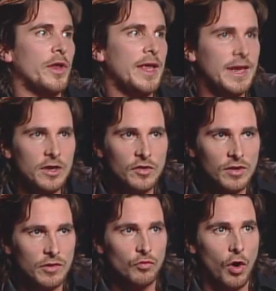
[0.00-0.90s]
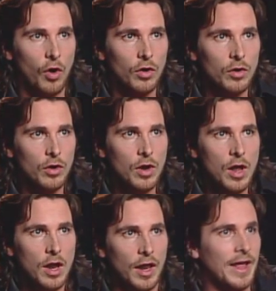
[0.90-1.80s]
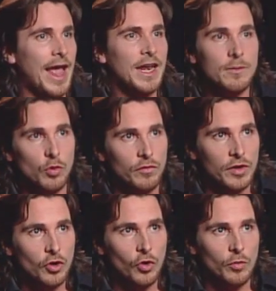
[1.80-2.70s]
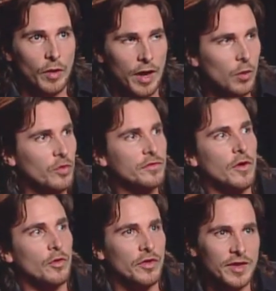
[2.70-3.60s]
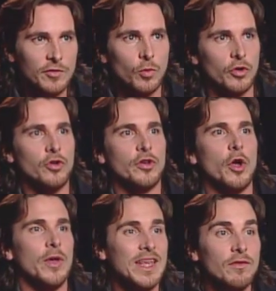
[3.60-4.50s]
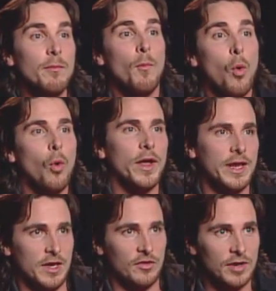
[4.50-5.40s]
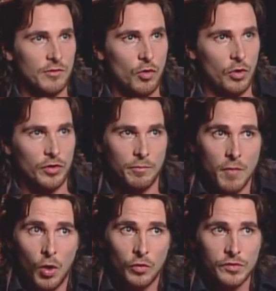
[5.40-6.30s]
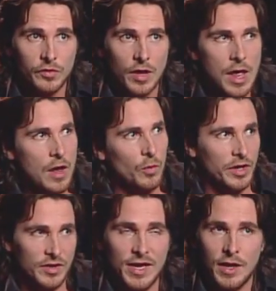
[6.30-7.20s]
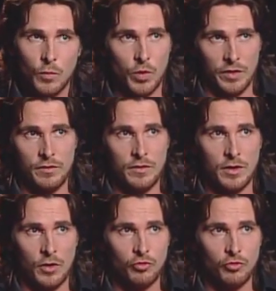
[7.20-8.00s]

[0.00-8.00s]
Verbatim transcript: hideously wrong, like any movie could, but I always felt that this one could go even more hideously wrong than most when you're dealing with, you know,